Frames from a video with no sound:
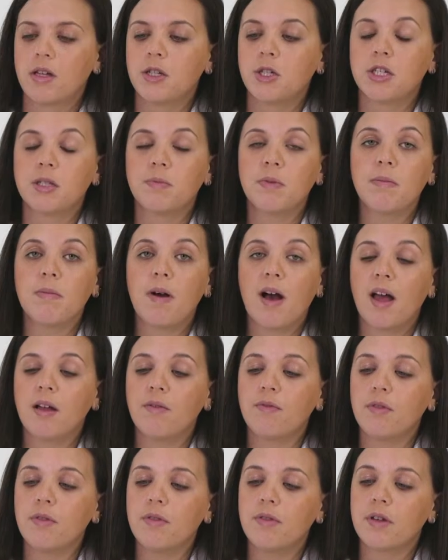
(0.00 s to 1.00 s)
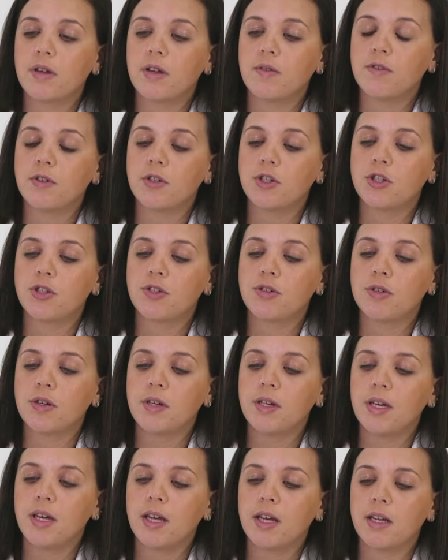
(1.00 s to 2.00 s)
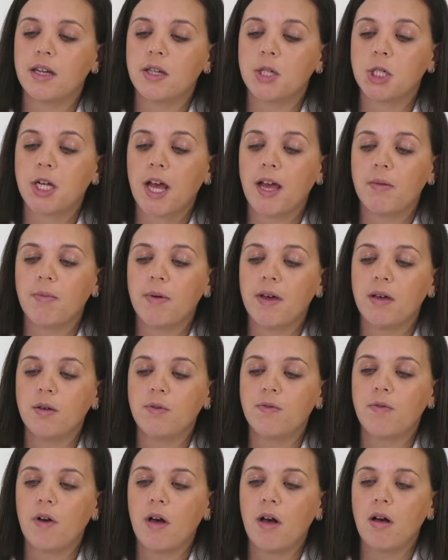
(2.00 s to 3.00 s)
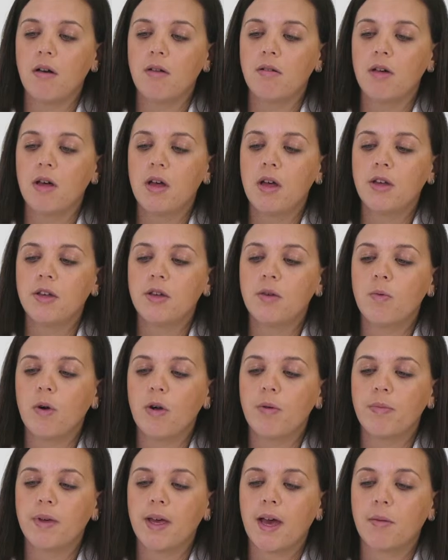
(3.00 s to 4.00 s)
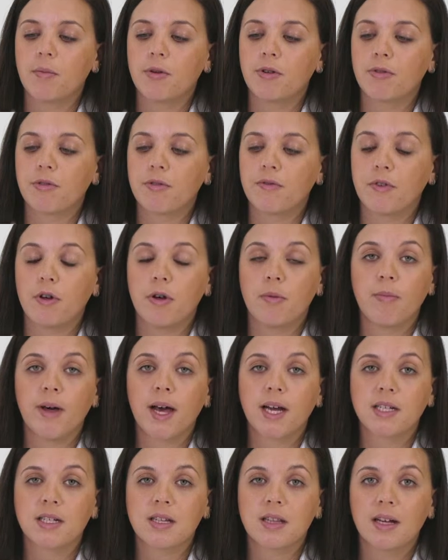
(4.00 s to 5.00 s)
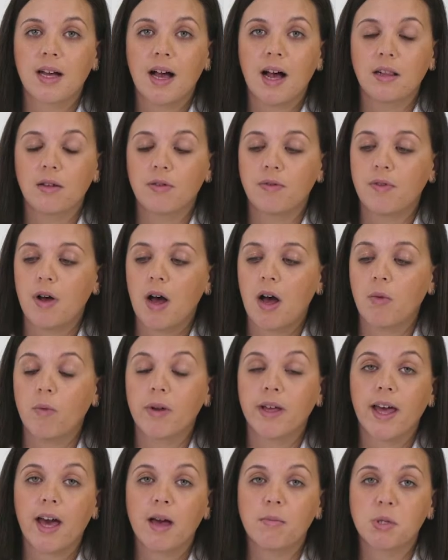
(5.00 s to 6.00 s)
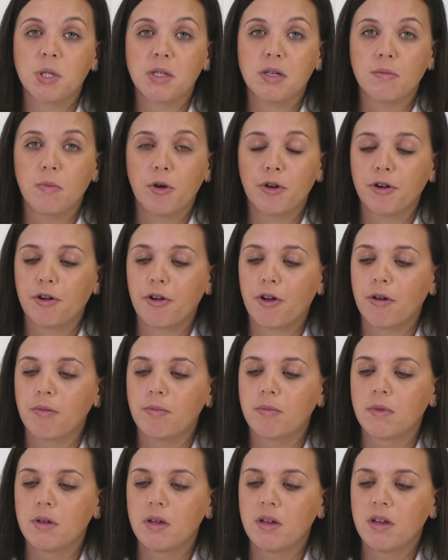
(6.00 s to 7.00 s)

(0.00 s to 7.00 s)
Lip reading: Just be mindful that if you're shooting in a JPEG file, you won't be able to revert back to the color file when captured in monochrome.